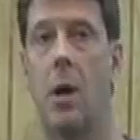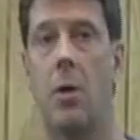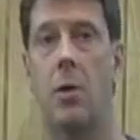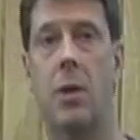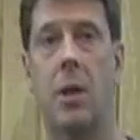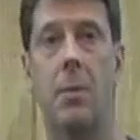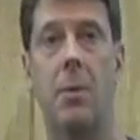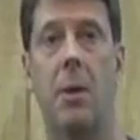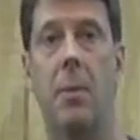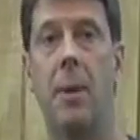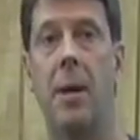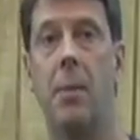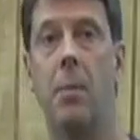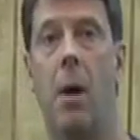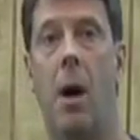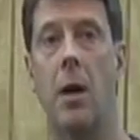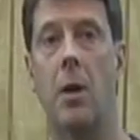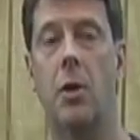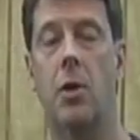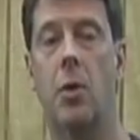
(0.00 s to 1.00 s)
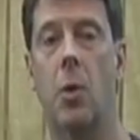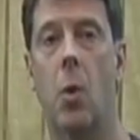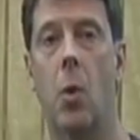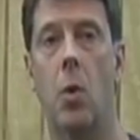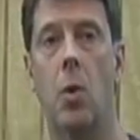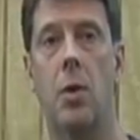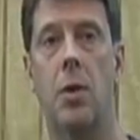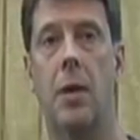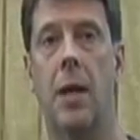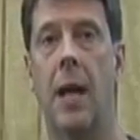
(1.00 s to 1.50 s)
go to some of the big box
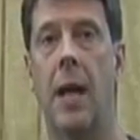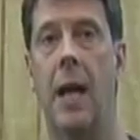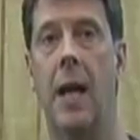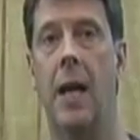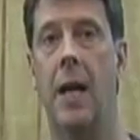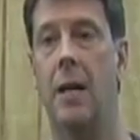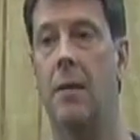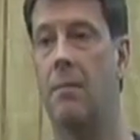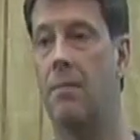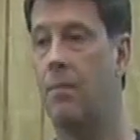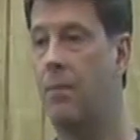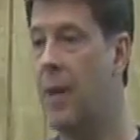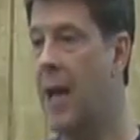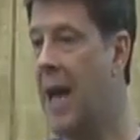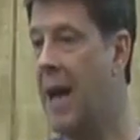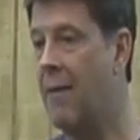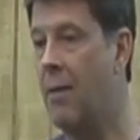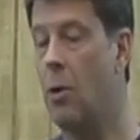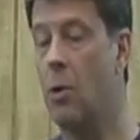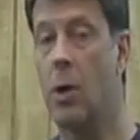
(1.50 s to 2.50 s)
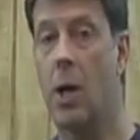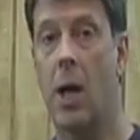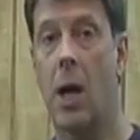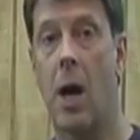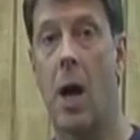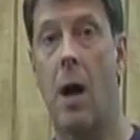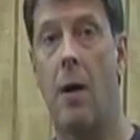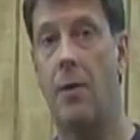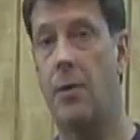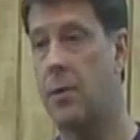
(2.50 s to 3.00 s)
stores and they have little
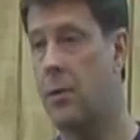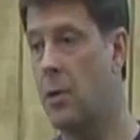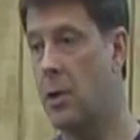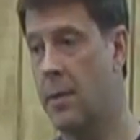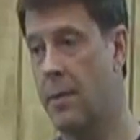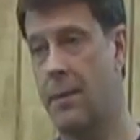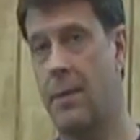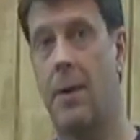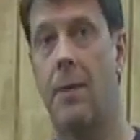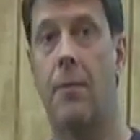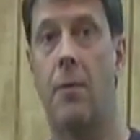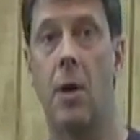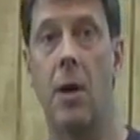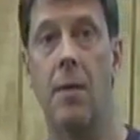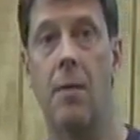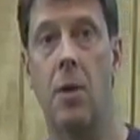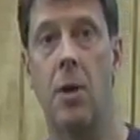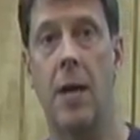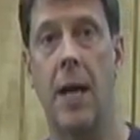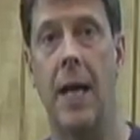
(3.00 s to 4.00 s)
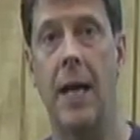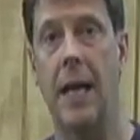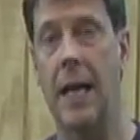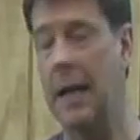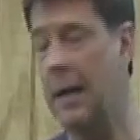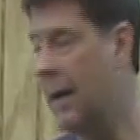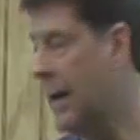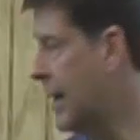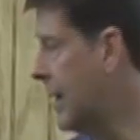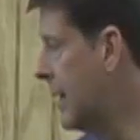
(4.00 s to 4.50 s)
cutoffs just free for
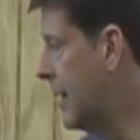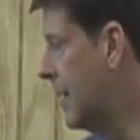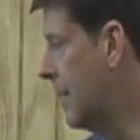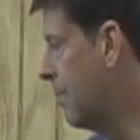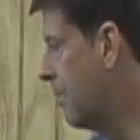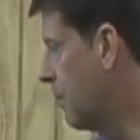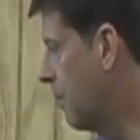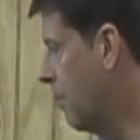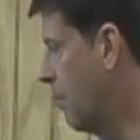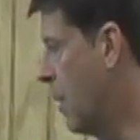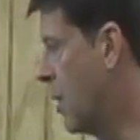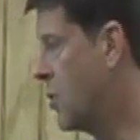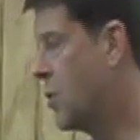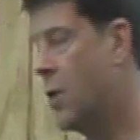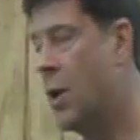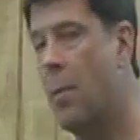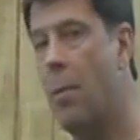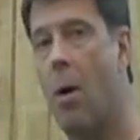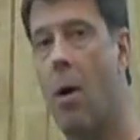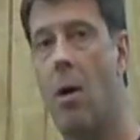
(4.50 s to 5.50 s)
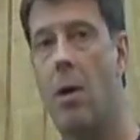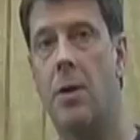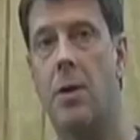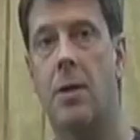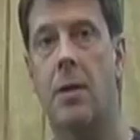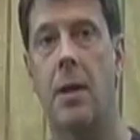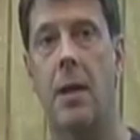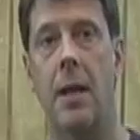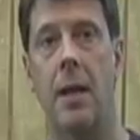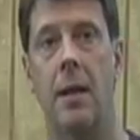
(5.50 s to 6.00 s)
taking. Most of the
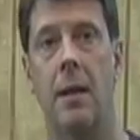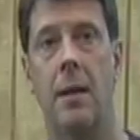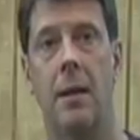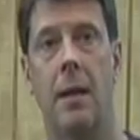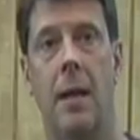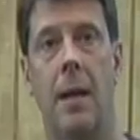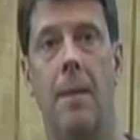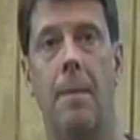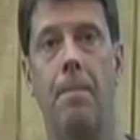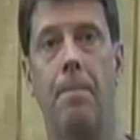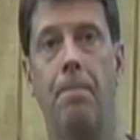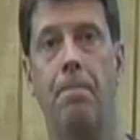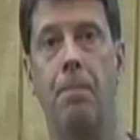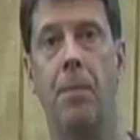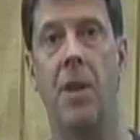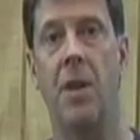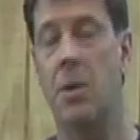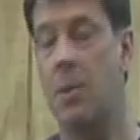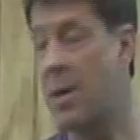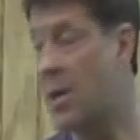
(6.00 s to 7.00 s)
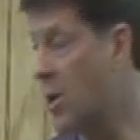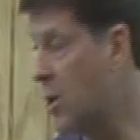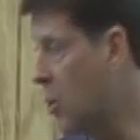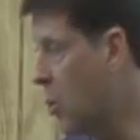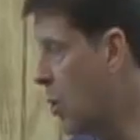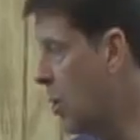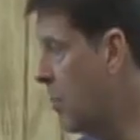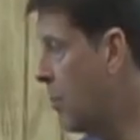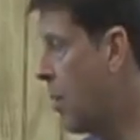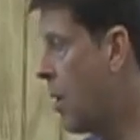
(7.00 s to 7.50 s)
parts, and especially the
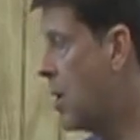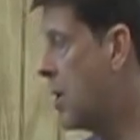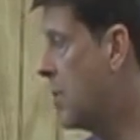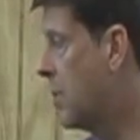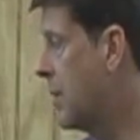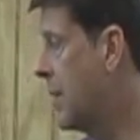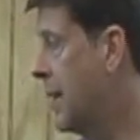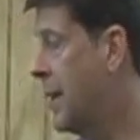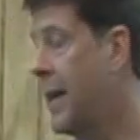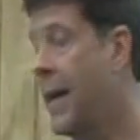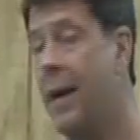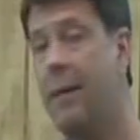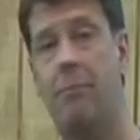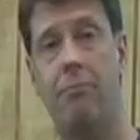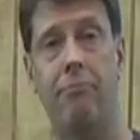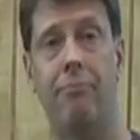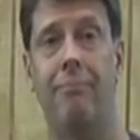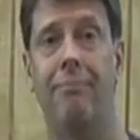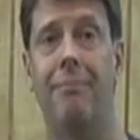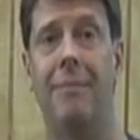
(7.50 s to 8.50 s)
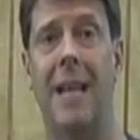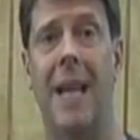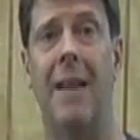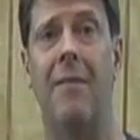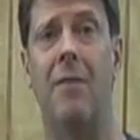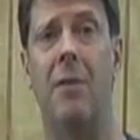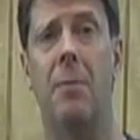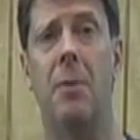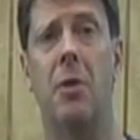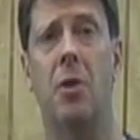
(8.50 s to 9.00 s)
wooden parts within that, came
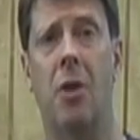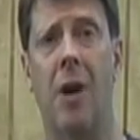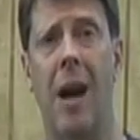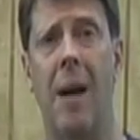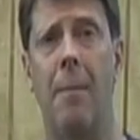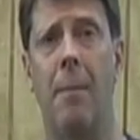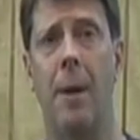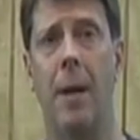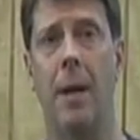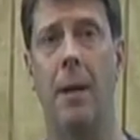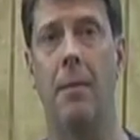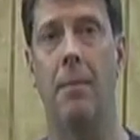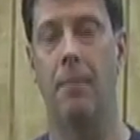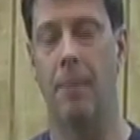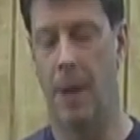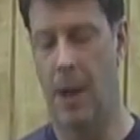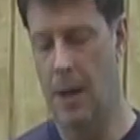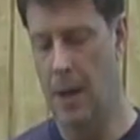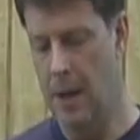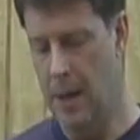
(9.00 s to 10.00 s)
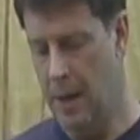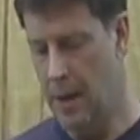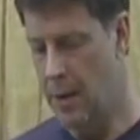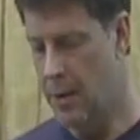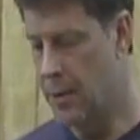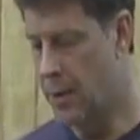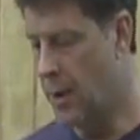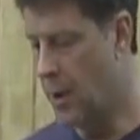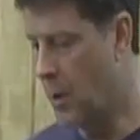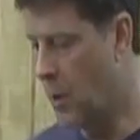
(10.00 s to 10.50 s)
from the scrap bin.
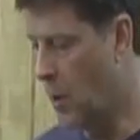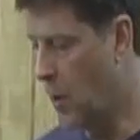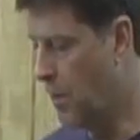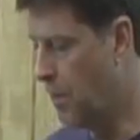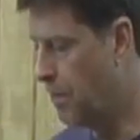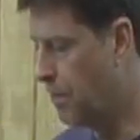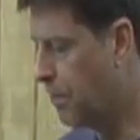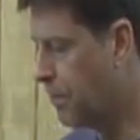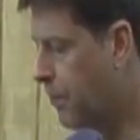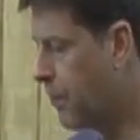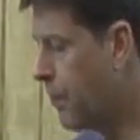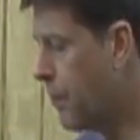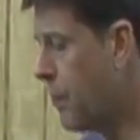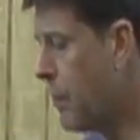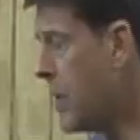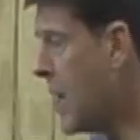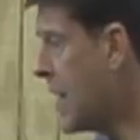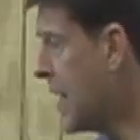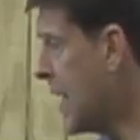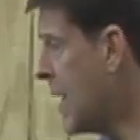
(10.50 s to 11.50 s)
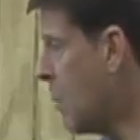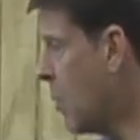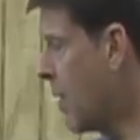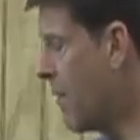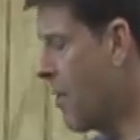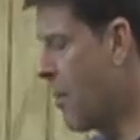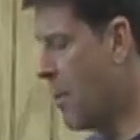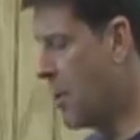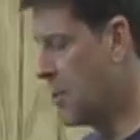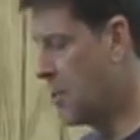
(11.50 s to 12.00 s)
So again, one
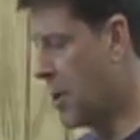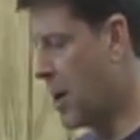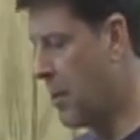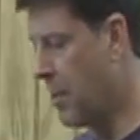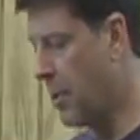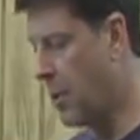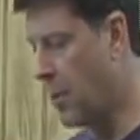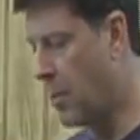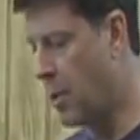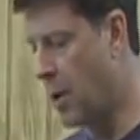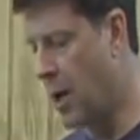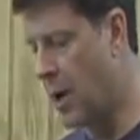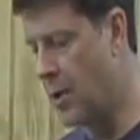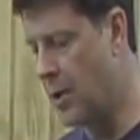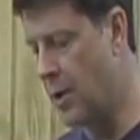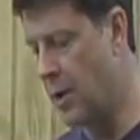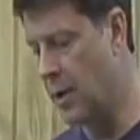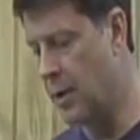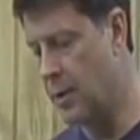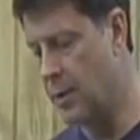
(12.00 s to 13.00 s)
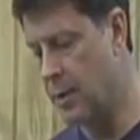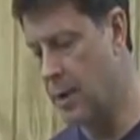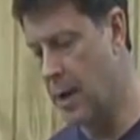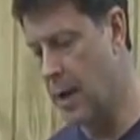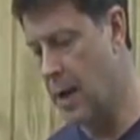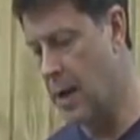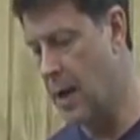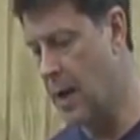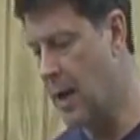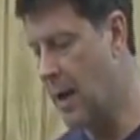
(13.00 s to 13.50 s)
of our most popular projects.
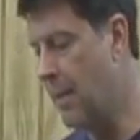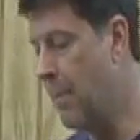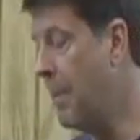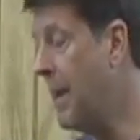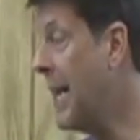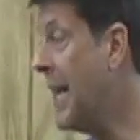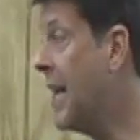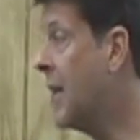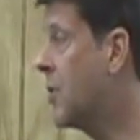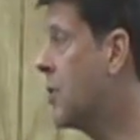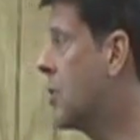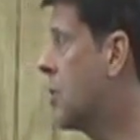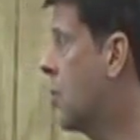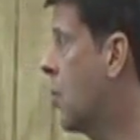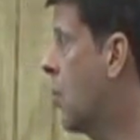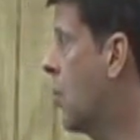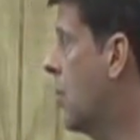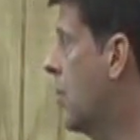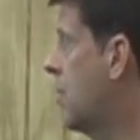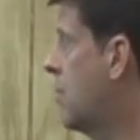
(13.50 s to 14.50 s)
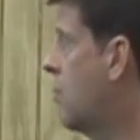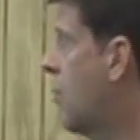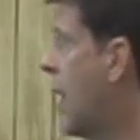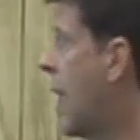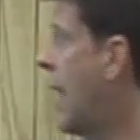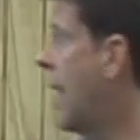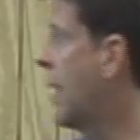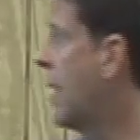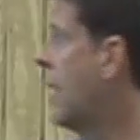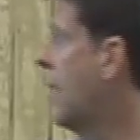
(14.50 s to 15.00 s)
A media storage
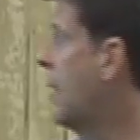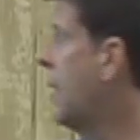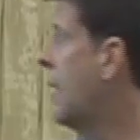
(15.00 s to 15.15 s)
rack.